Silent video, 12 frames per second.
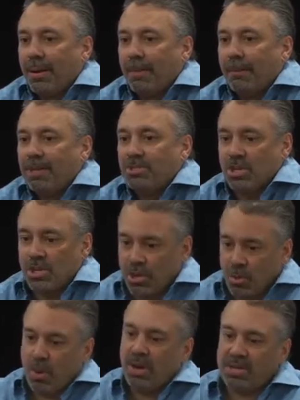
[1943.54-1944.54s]
But do
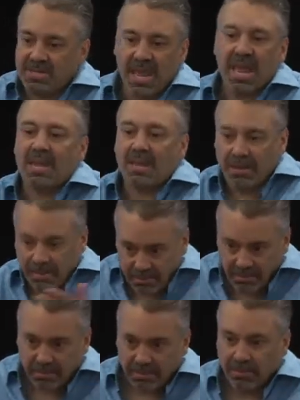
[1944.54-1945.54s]
you want to take
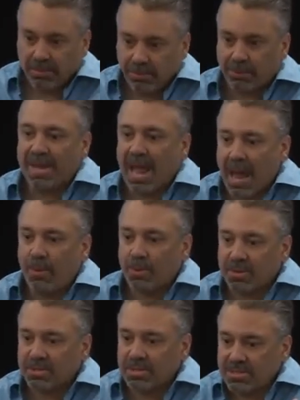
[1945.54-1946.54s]
3
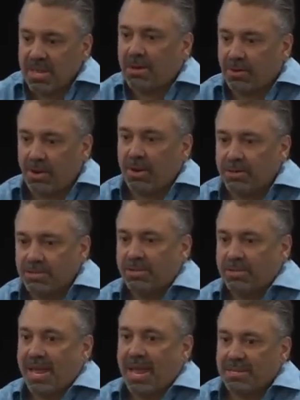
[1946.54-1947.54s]
hours and set across your
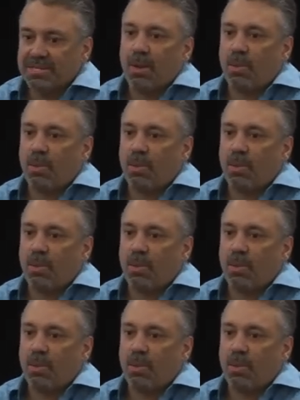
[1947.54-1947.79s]
day and say,